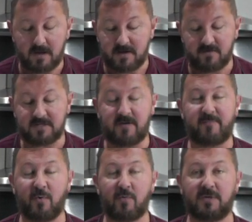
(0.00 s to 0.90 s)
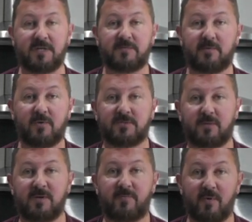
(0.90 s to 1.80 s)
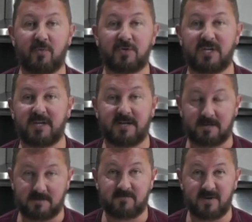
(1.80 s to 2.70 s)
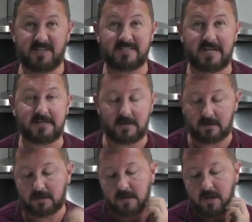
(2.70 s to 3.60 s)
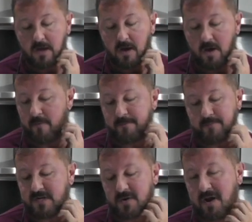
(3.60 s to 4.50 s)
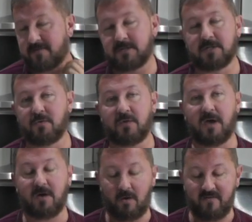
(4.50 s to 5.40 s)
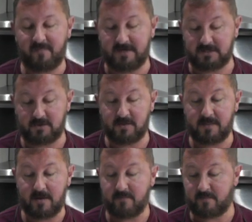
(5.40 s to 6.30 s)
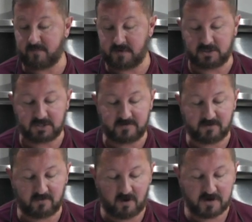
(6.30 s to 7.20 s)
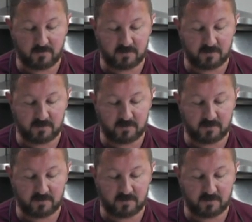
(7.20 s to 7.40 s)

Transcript: And the reason I boiled it is because when you boil chicken, it's really tender. Um, you don't have to do that. I've been doing that and been achieving great